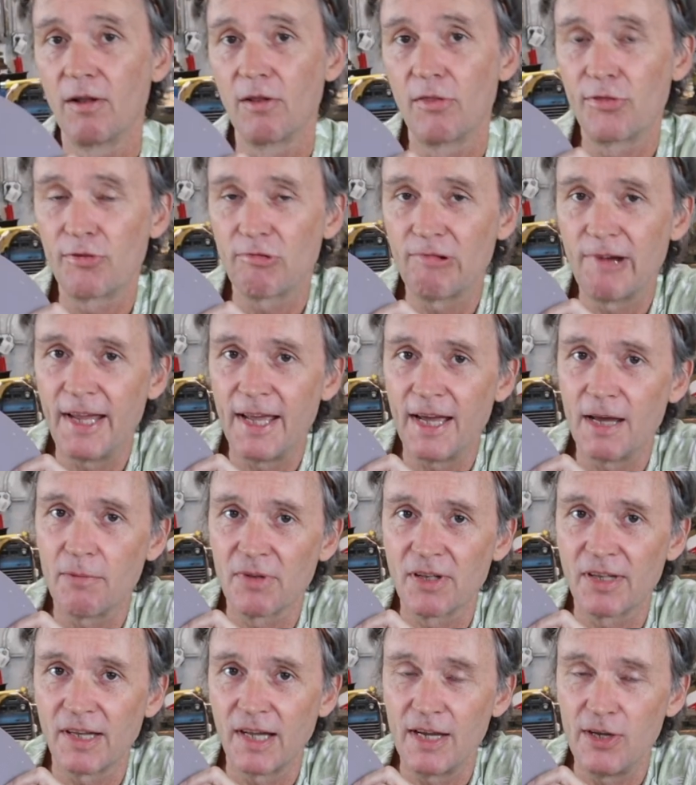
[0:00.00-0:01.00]
3M
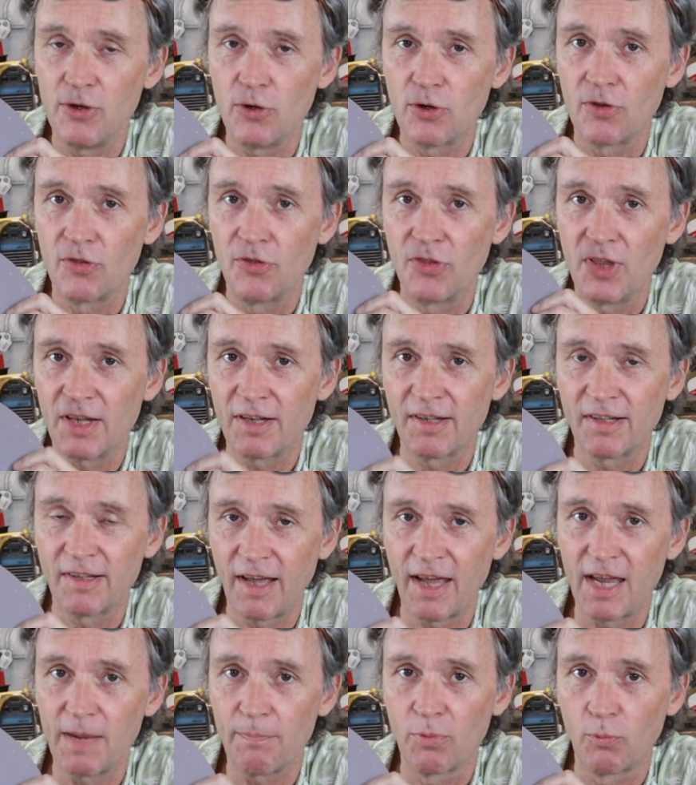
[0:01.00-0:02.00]
say this
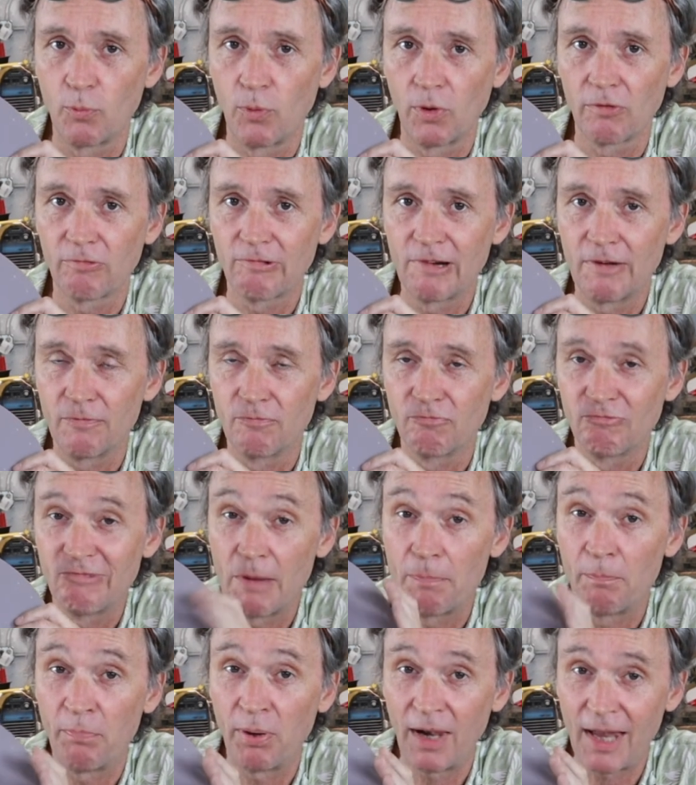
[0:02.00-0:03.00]
tape will
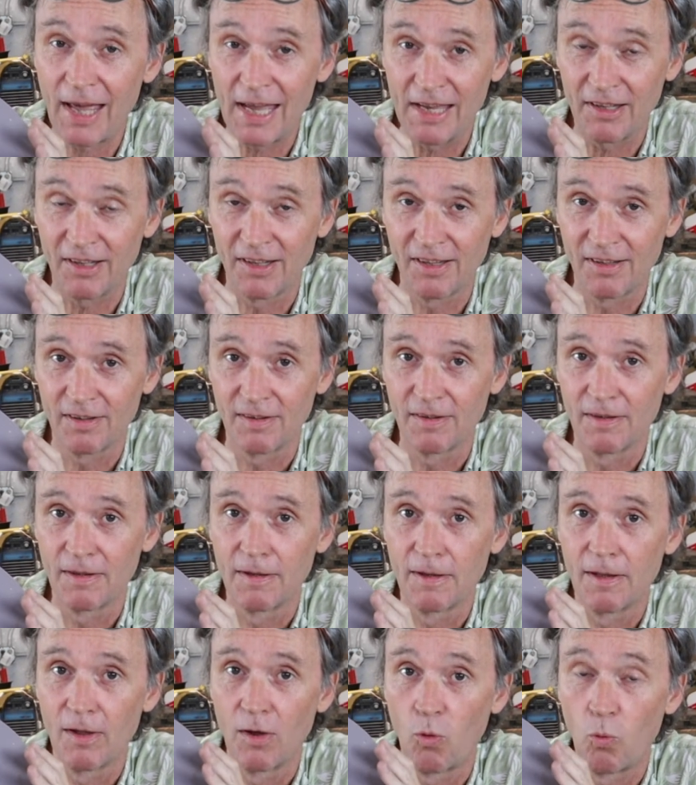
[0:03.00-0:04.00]
replace
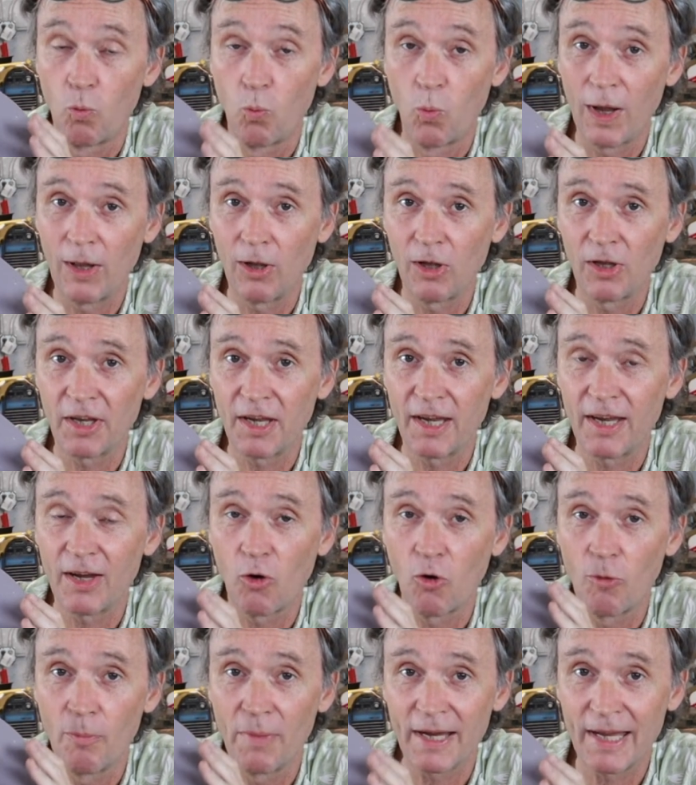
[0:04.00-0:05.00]
welding
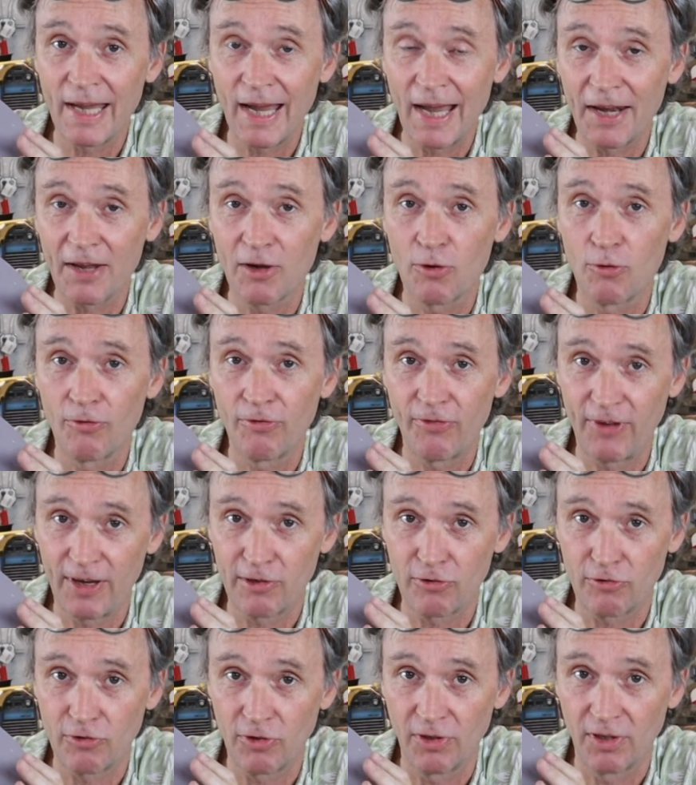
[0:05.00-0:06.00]
or mechanical
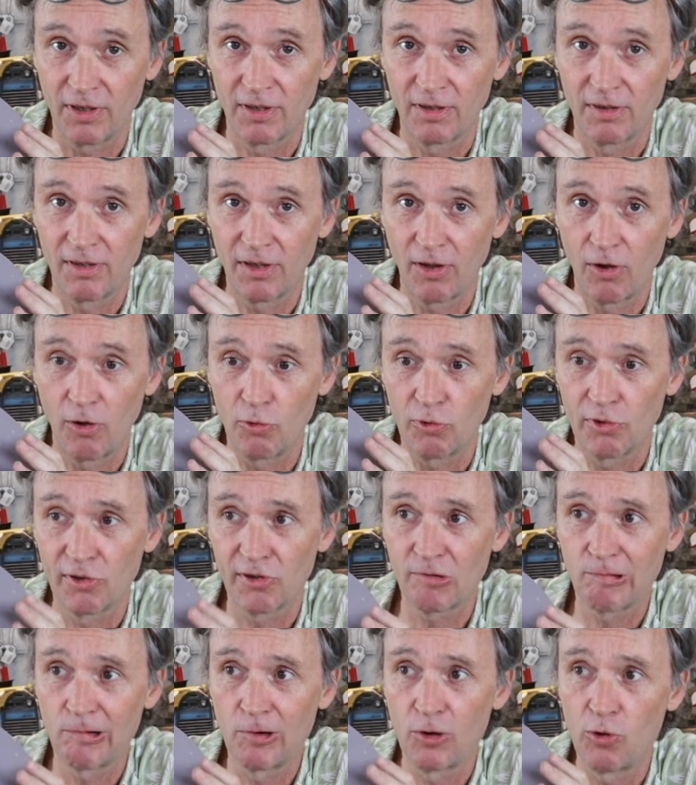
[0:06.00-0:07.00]
fixtures. So
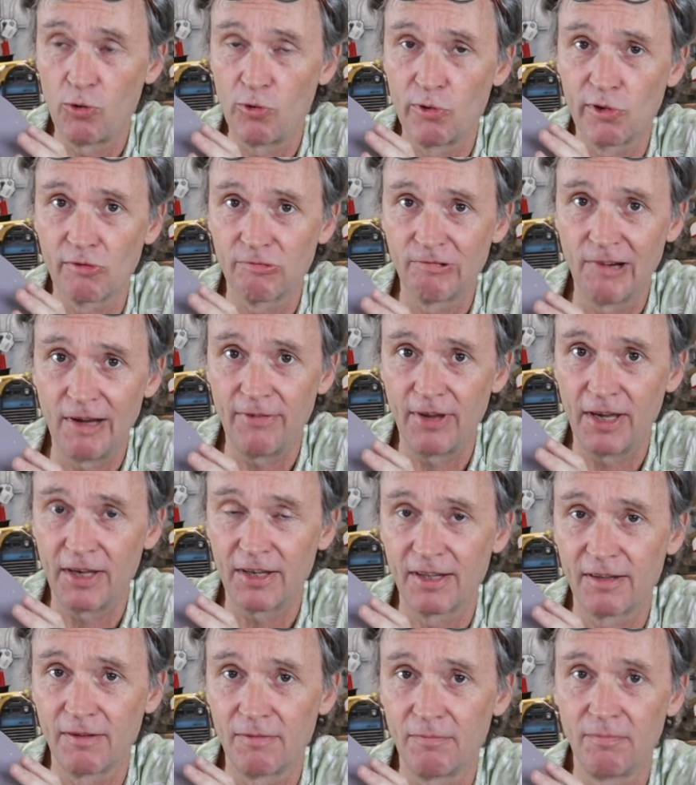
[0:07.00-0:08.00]
screws,
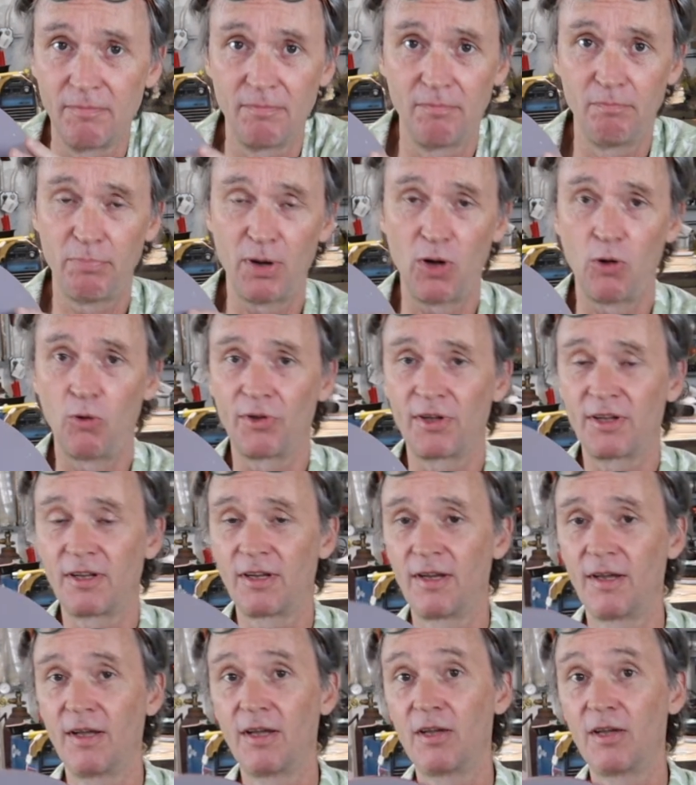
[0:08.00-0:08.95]
rivets, bolts.